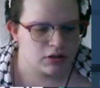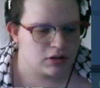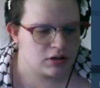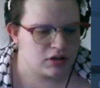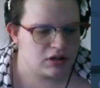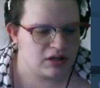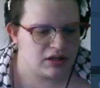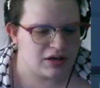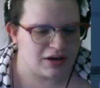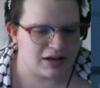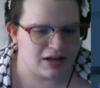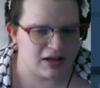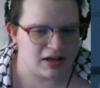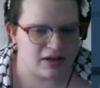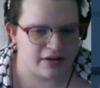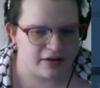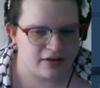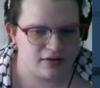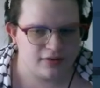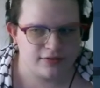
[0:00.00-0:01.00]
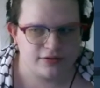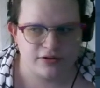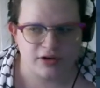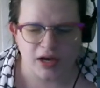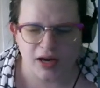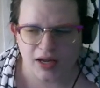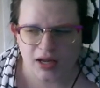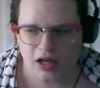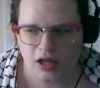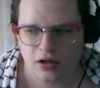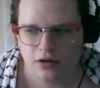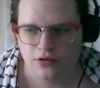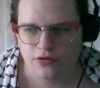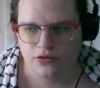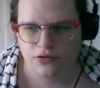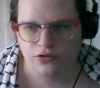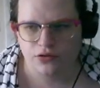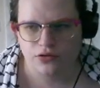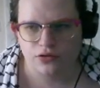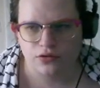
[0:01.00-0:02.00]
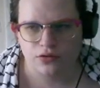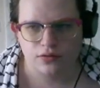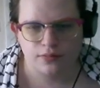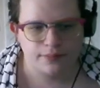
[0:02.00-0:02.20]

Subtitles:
Nice, nice.